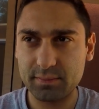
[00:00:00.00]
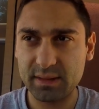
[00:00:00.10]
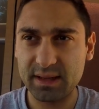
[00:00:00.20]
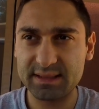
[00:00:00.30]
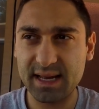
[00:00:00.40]

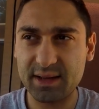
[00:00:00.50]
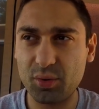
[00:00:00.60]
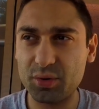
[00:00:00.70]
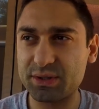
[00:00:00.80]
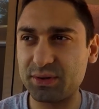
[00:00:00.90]
It's like
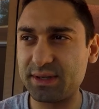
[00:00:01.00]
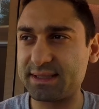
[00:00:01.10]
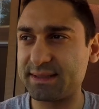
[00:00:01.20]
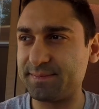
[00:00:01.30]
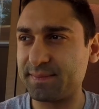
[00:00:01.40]
also
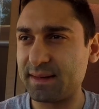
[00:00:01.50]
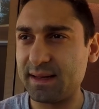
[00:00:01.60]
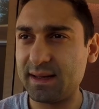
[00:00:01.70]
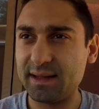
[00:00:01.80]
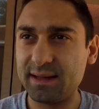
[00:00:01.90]
this
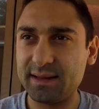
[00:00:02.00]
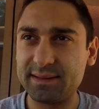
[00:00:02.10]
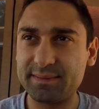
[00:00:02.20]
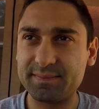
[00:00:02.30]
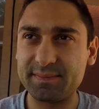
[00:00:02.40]

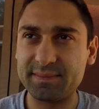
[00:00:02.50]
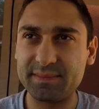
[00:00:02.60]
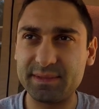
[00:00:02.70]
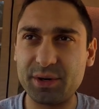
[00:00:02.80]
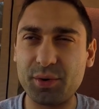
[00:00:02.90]

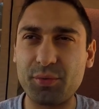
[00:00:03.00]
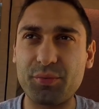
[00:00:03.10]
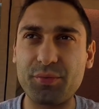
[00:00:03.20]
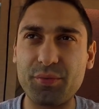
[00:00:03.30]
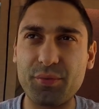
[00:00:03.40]
little
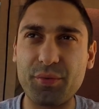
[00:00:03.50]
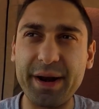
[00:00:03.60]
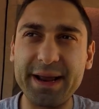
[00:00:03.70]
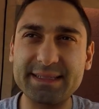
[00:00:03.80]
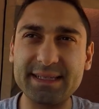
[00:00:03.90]

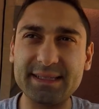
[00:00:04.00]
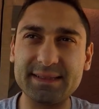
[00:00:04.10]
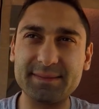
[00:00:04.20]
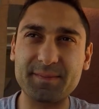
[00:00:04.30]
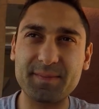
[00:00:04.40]

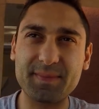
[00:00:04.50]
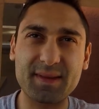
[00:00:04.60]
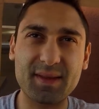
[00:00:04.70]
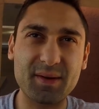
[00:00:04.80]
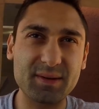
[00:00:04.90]
raisin,
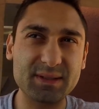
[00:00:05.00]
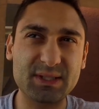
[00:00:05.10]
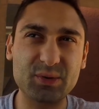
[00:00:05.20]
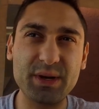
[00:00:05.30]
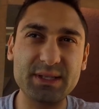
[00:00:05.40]

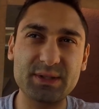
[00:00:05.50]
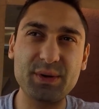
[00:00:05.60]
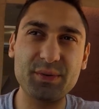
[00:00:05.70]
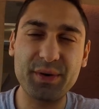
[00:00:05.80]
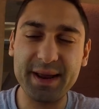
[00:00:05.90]
sweet
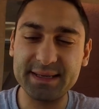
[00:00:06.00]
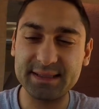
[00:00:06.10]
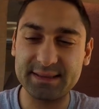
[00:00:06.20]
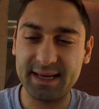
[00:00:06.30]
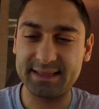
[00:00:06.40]

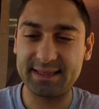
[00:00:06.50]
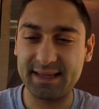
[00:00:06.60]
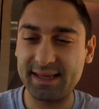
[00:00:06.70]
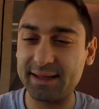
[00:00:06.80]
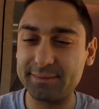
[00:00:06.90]
raisin taste at
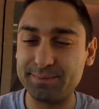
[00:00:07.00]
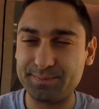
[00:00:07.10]
the end.